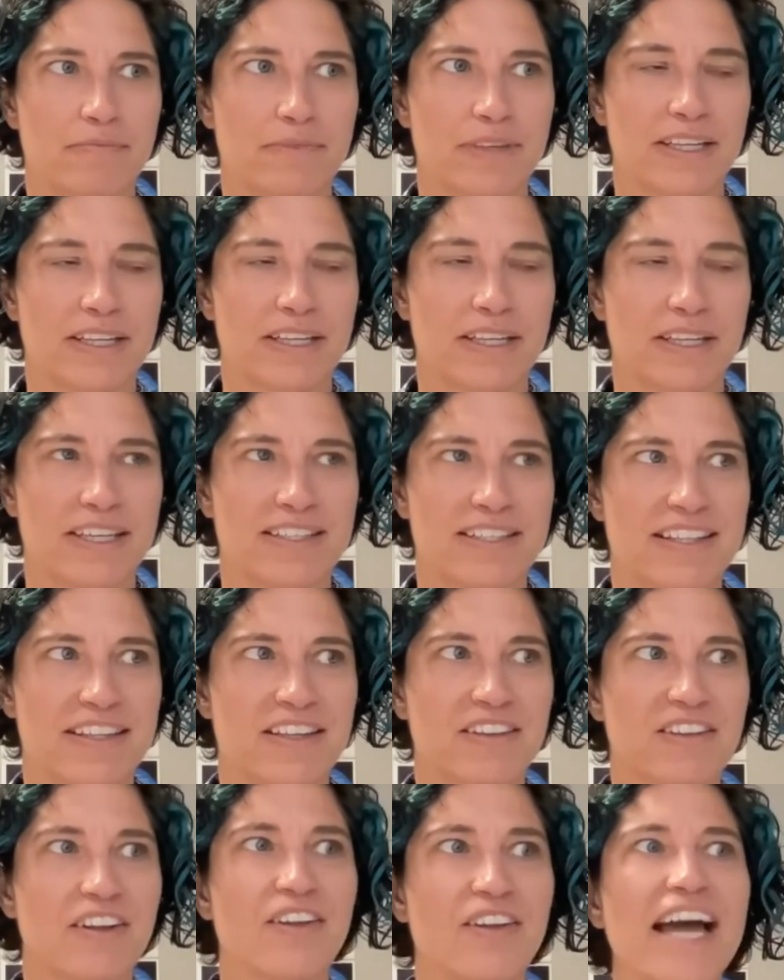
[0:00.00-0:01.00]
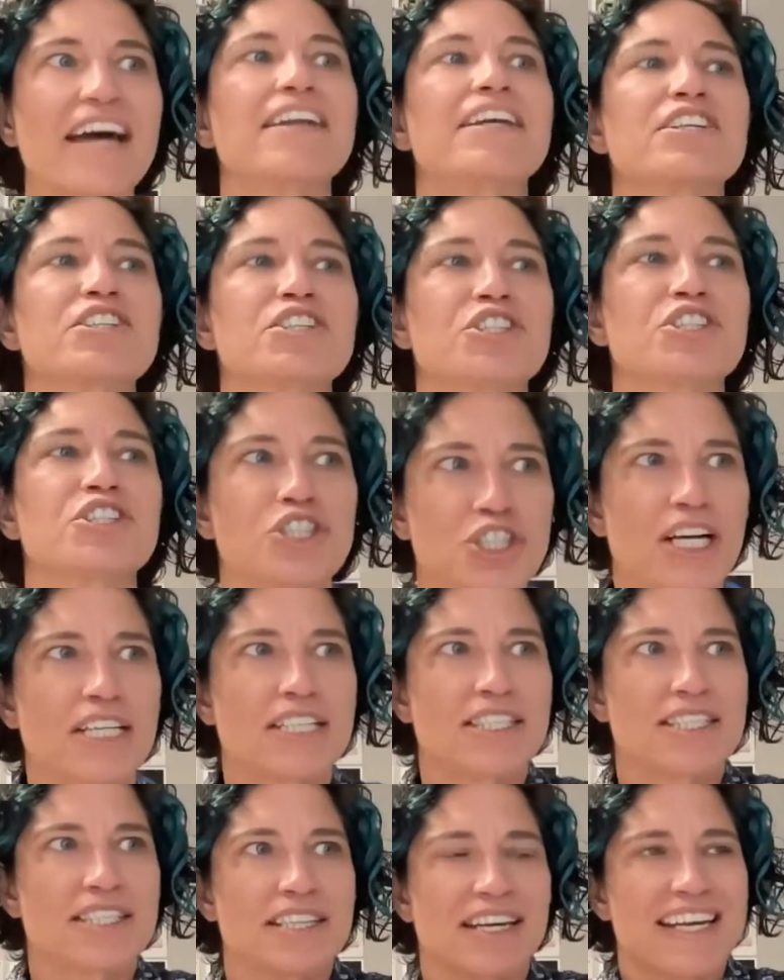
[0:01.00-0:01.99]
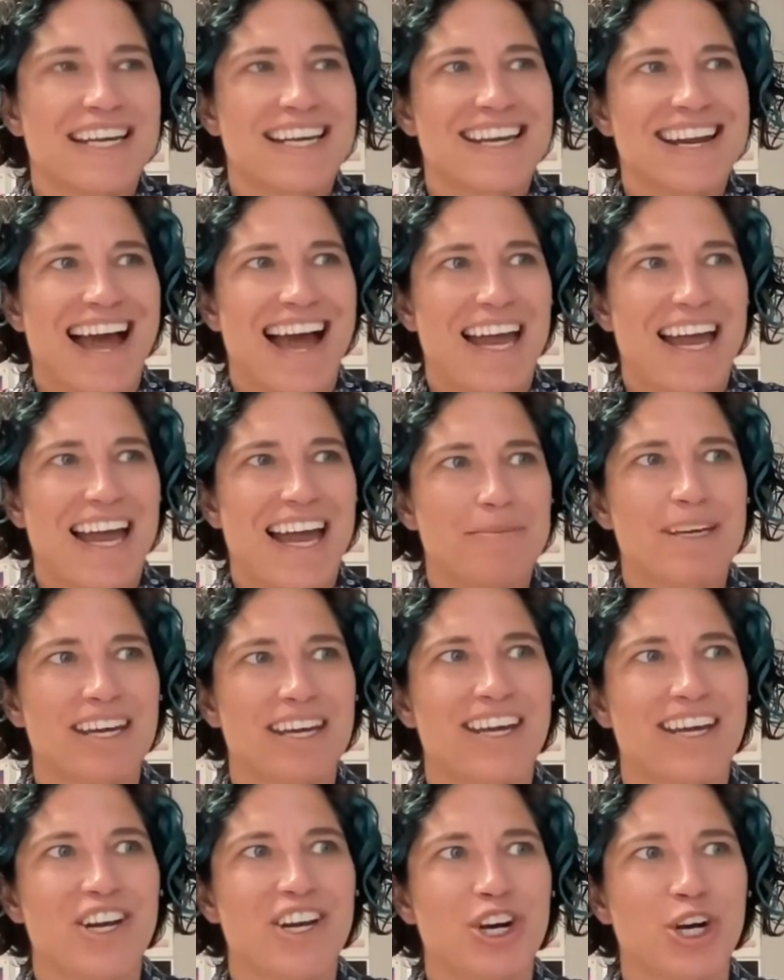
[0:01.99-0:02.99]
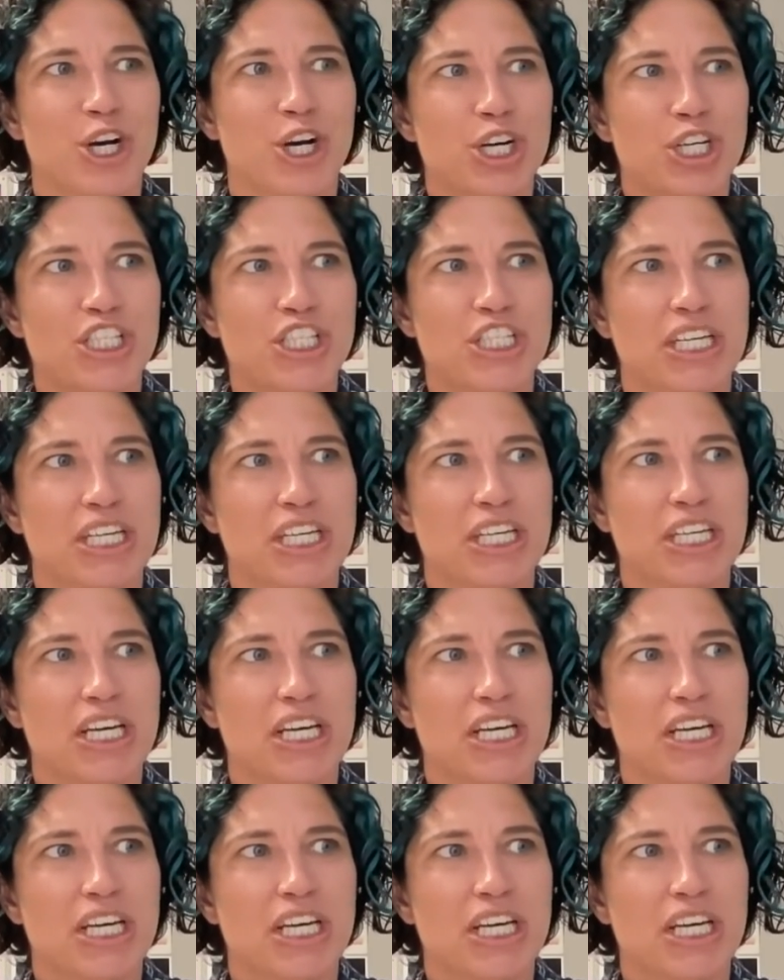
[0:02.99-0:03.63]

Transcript: It's that the land is just an inanimate, inert